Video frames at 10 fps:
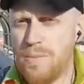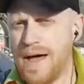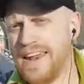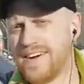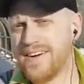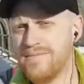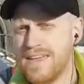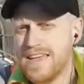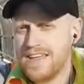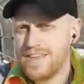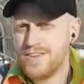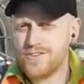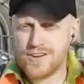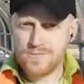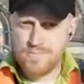better, you
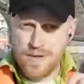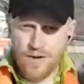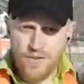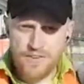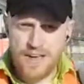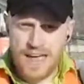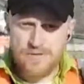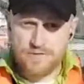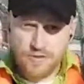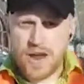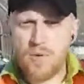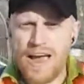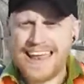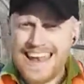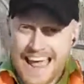can build a
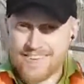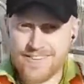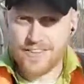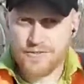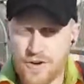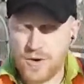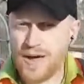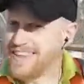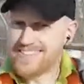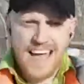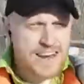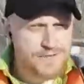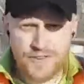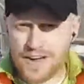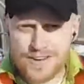freeway next to the freeway that's not a
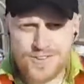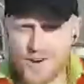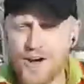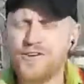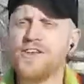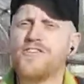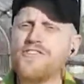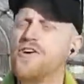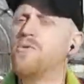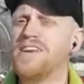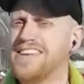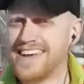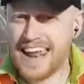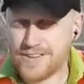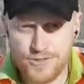frontage road and you still wouldn't
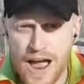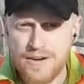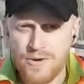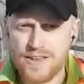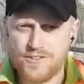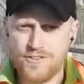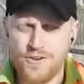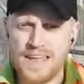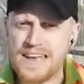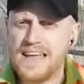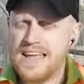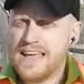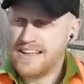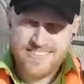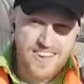connect driveways to it.
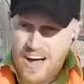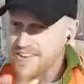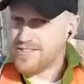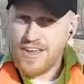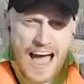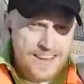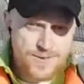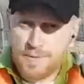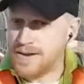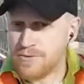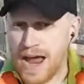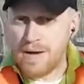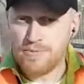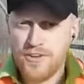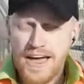It still has high speed
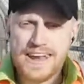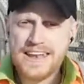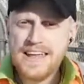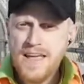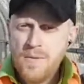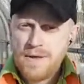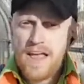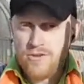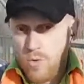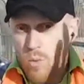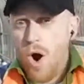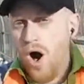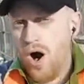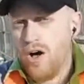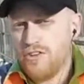ramps on it, but it has a wall